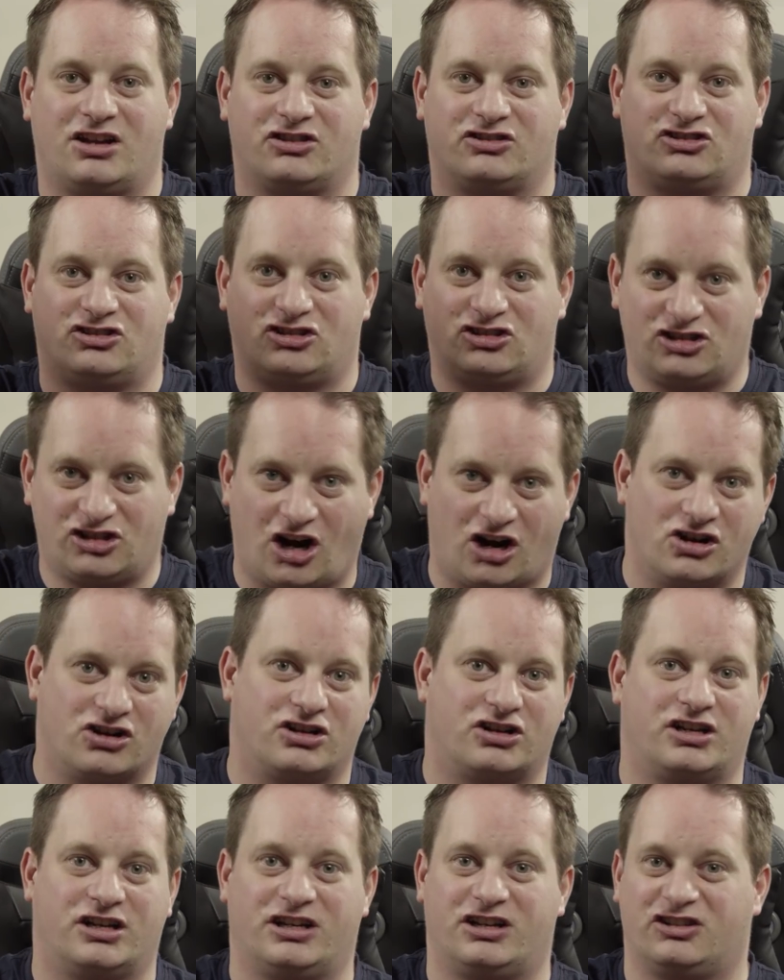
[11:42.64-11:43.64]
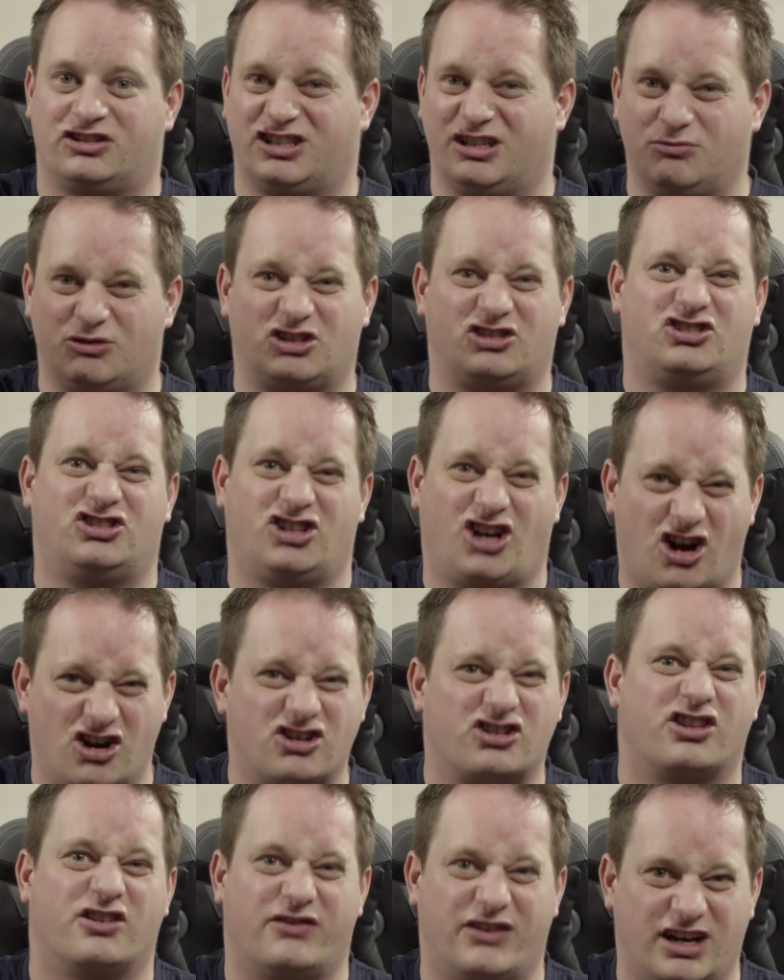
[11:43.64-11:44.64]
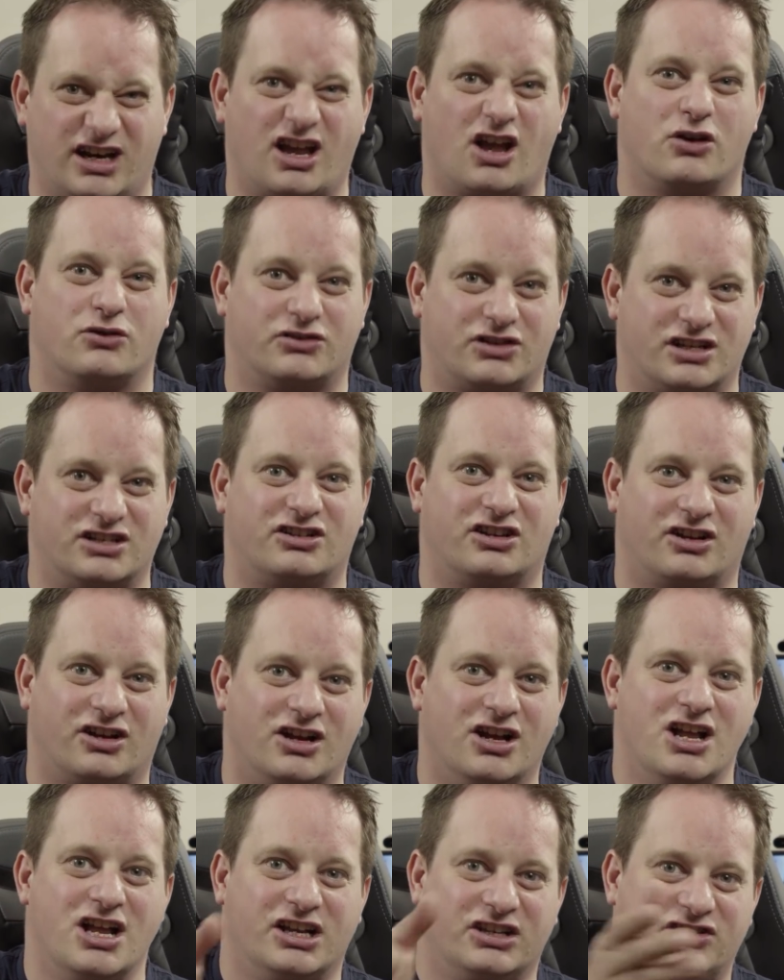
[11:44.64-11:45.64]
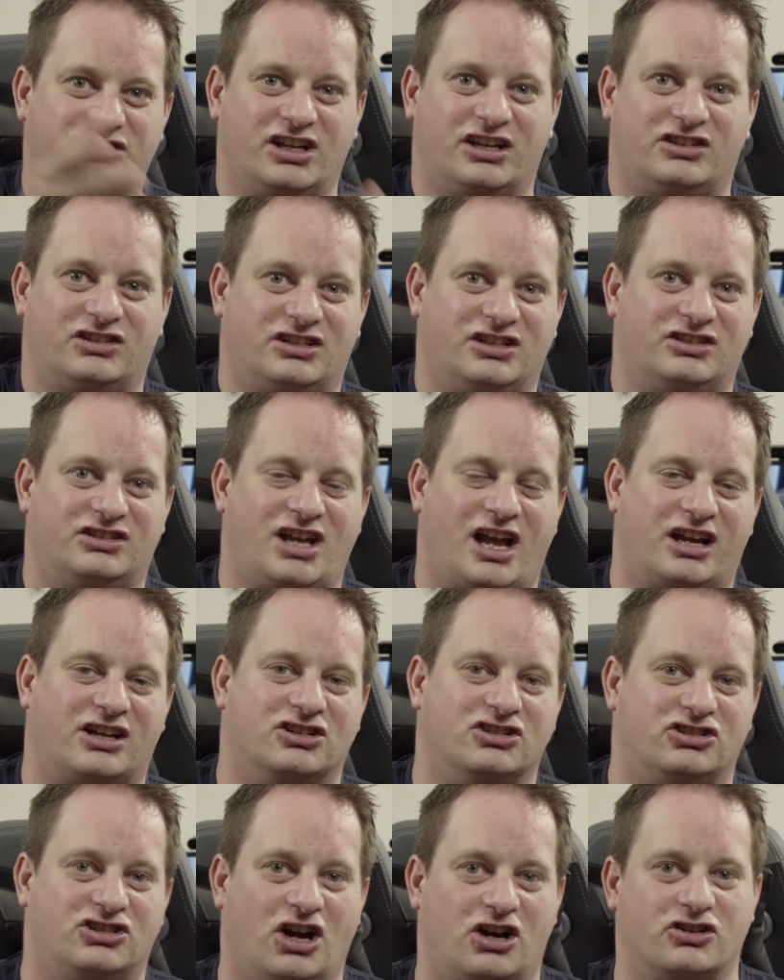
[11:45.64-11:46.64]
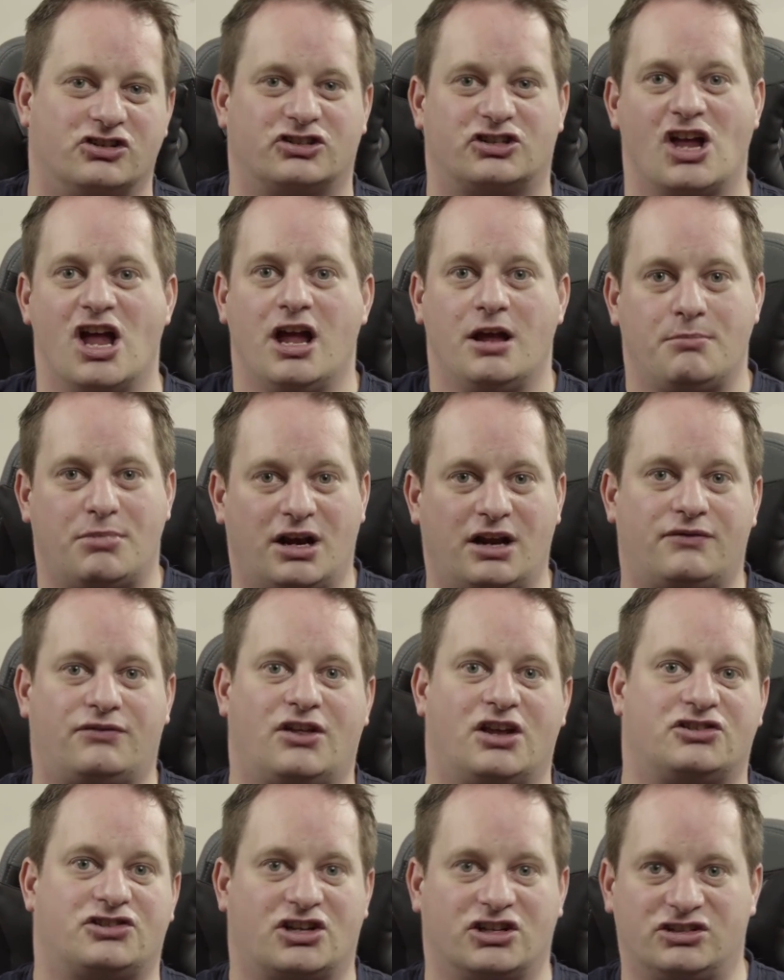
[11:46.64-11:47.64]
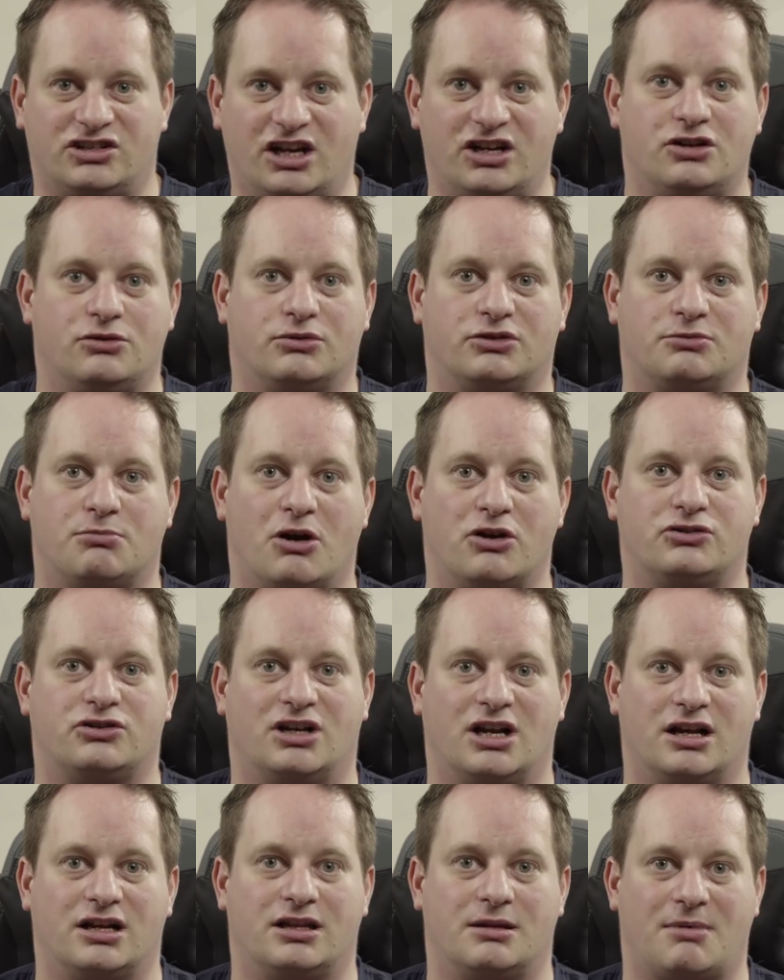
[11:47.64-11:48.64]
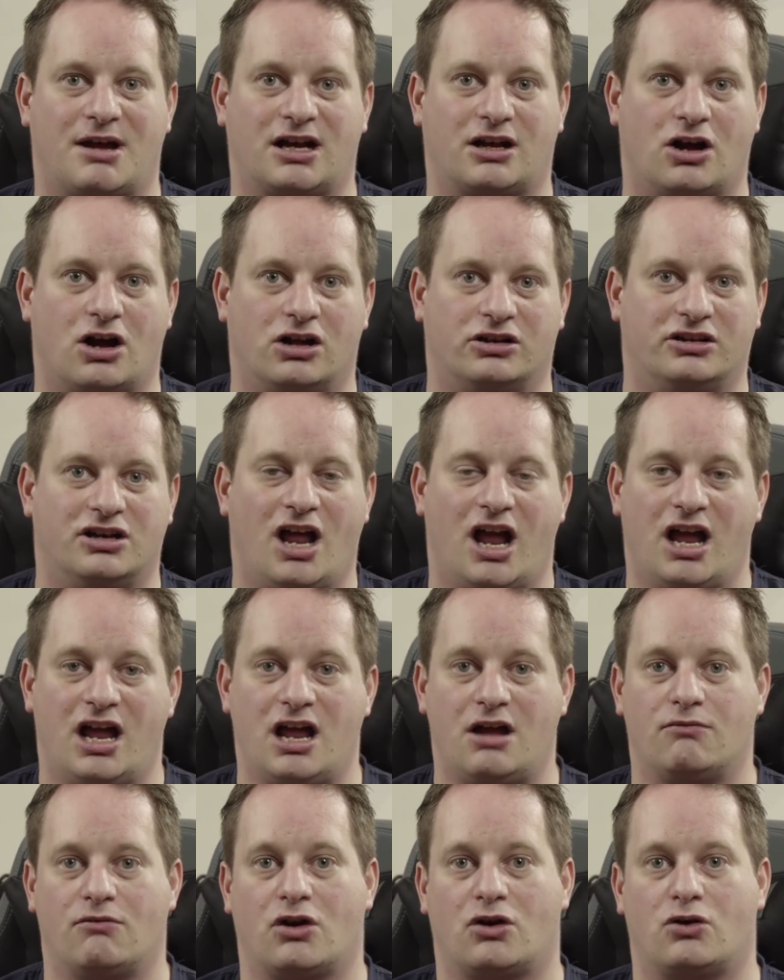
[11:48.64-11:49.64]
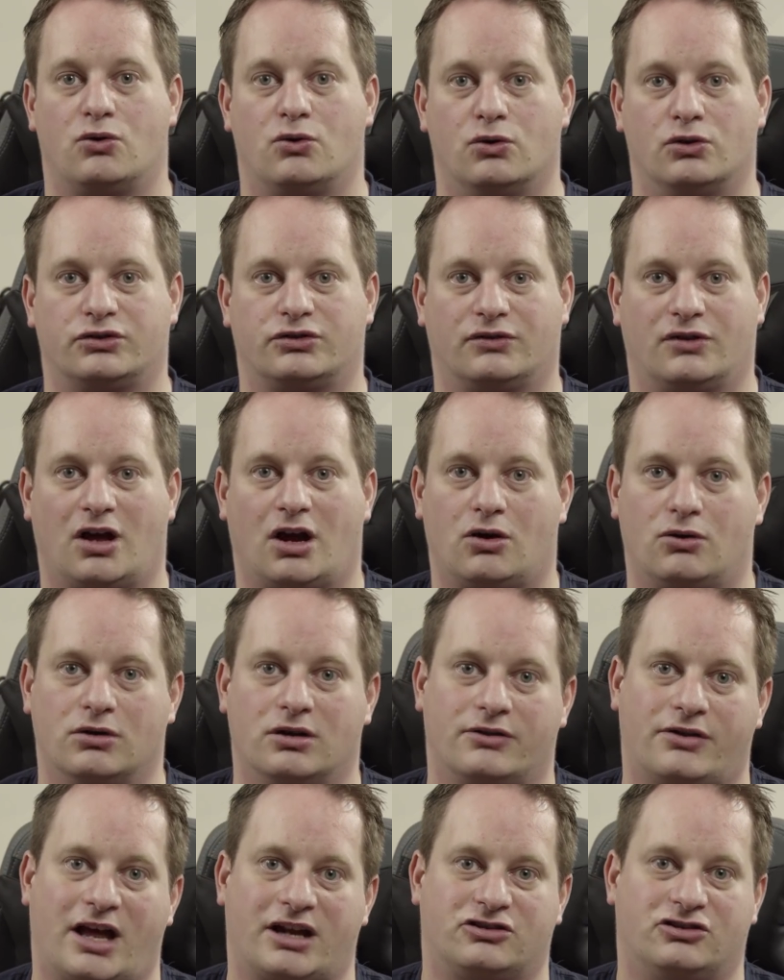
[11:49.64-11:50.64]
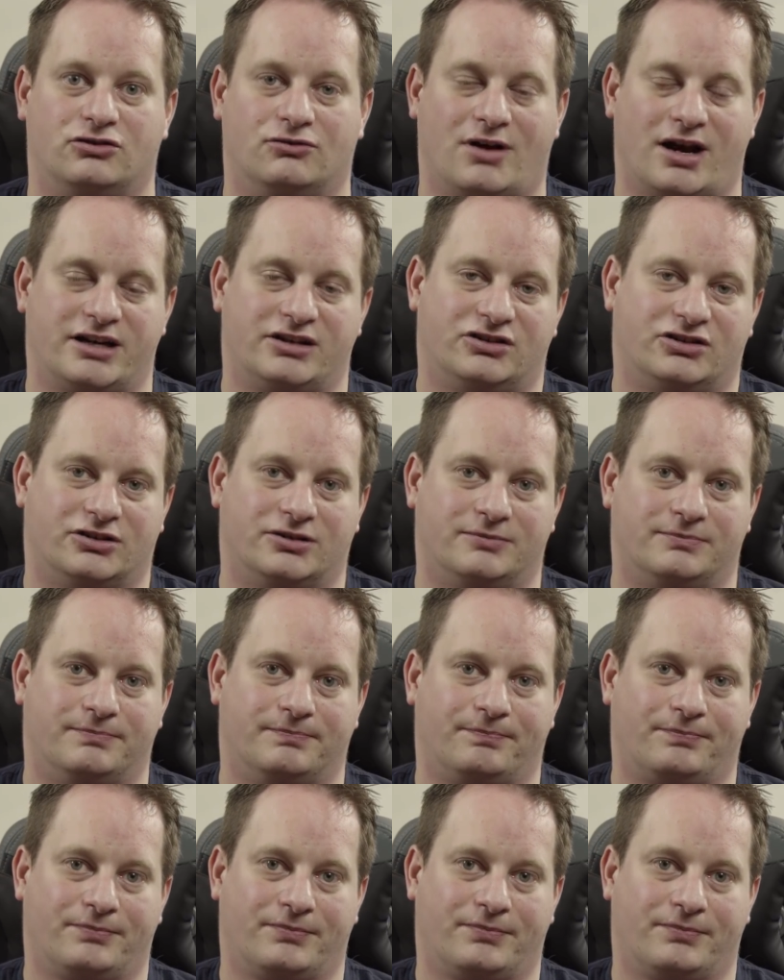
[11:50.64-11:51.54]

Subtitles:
does seem to chunk the videos into 60-second chunks, but if there's continuous motion out in the back garden, it records for the whole of that duration.